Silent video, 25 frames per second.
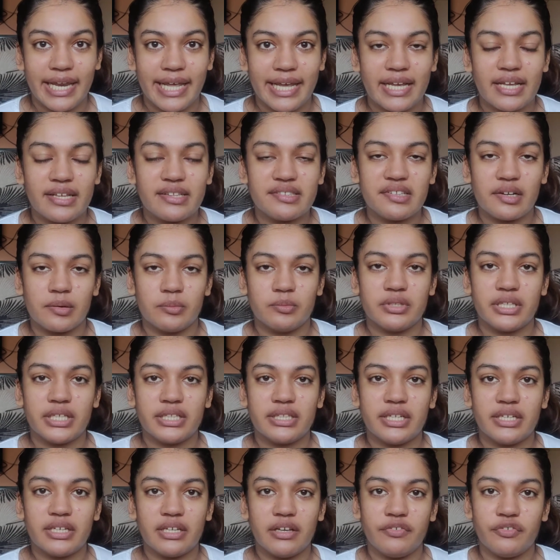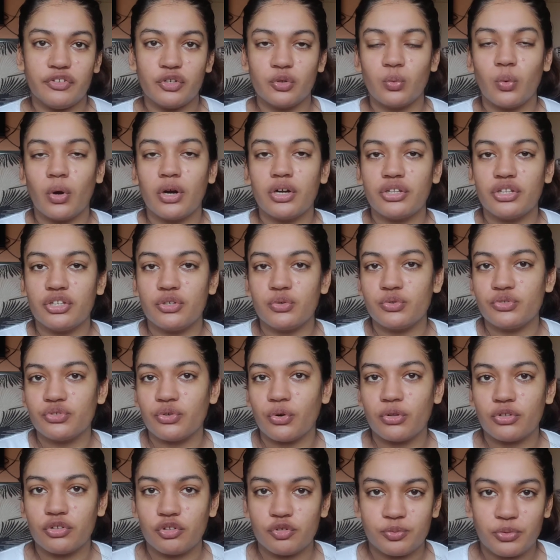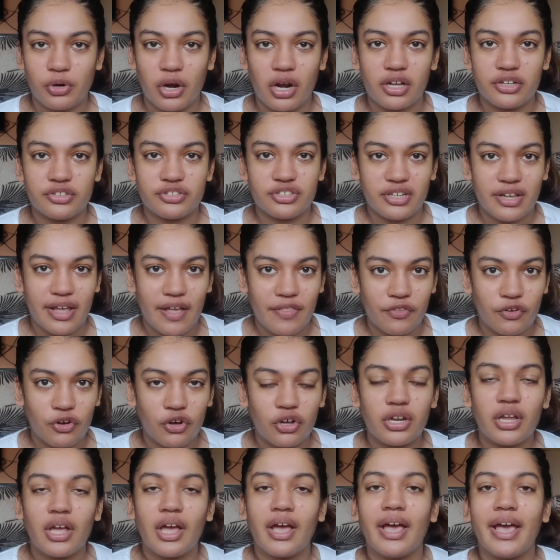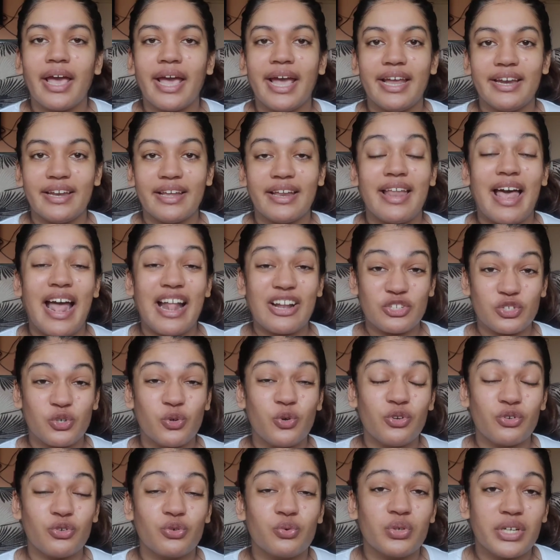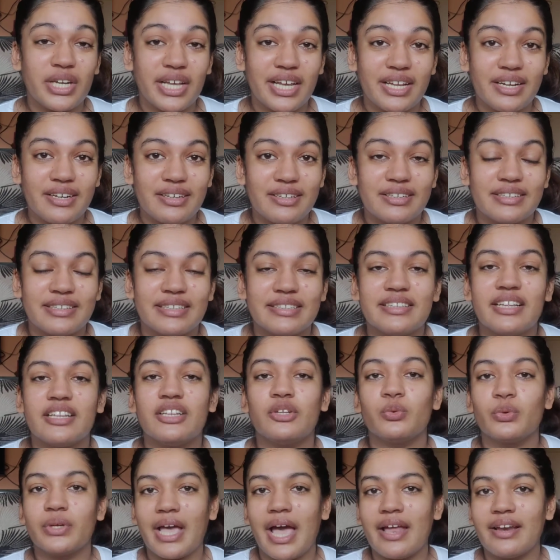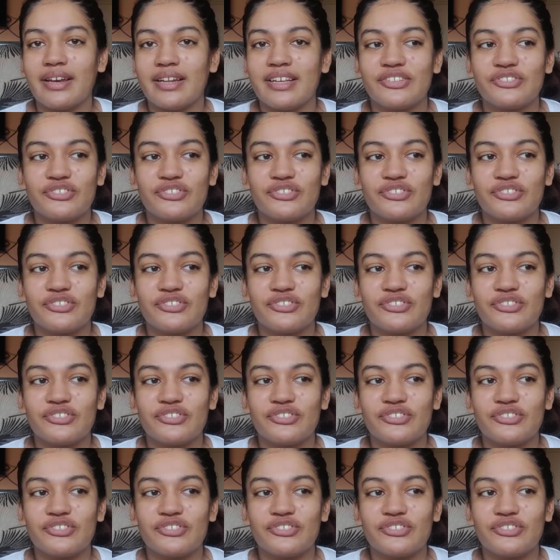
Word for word: Like it's something that if you want to use all those products together in an actual routine, then you can.